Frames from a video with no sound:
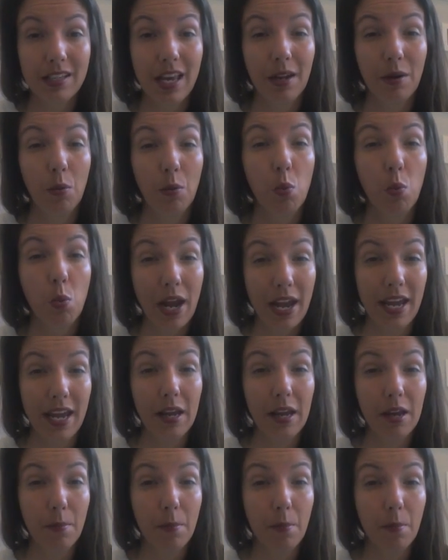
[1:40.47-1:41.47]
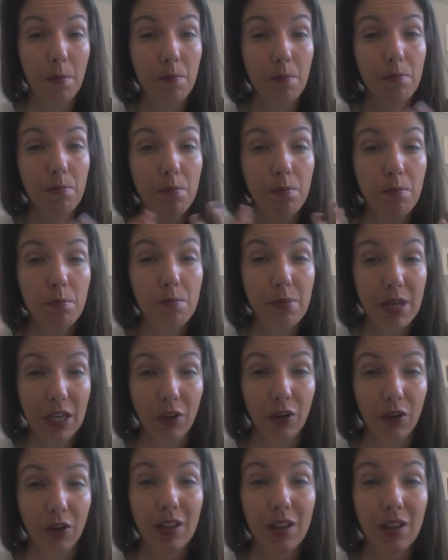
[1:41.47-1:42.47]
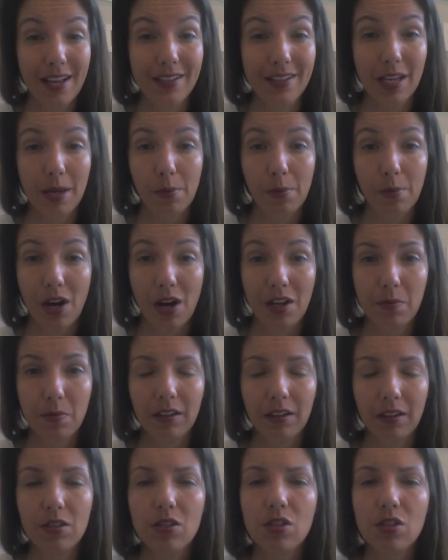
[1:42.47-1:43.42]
and a way bigger Class A prospect.